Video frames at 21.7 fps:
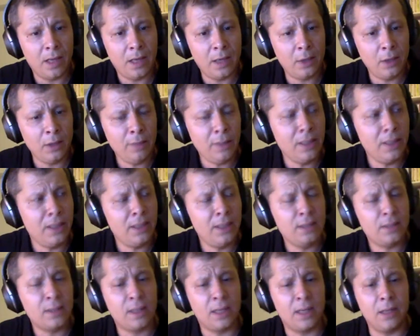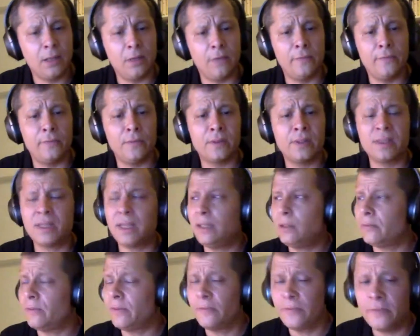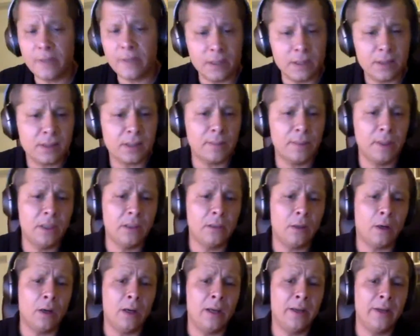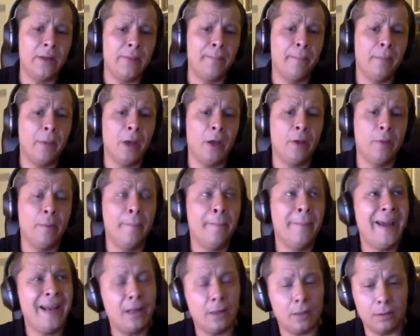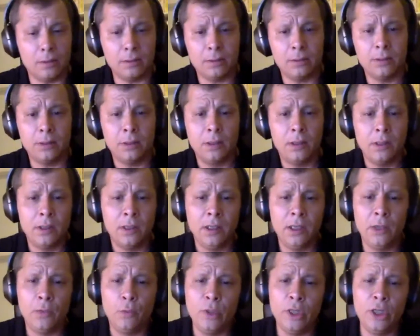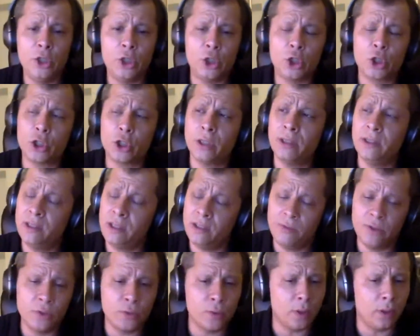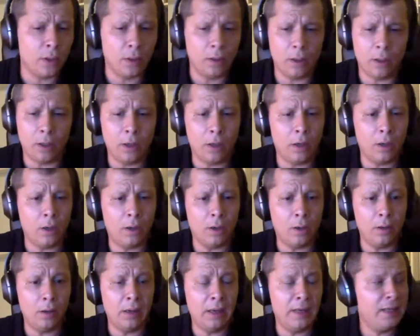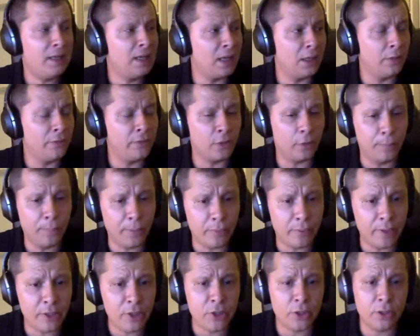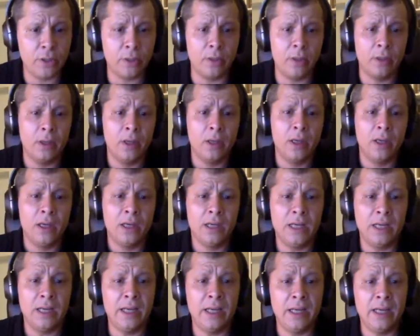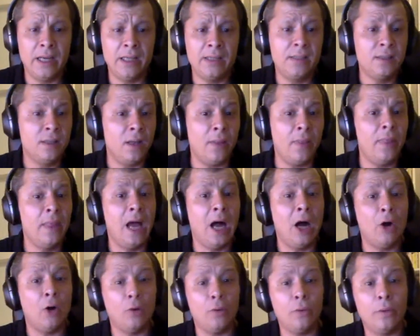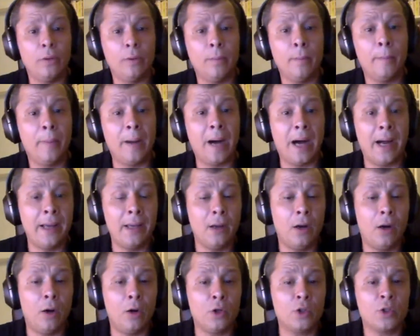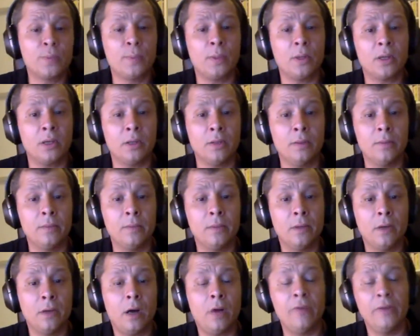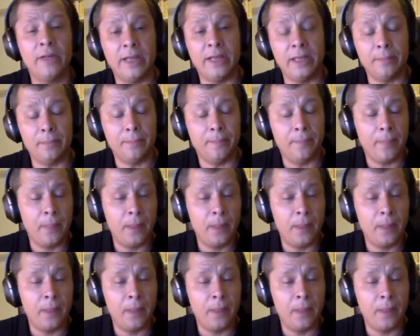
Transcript: anonymity is a kind of state of affairs, I mean, and a method in which an individual or any kind of corporation is not known by or spoken of a name.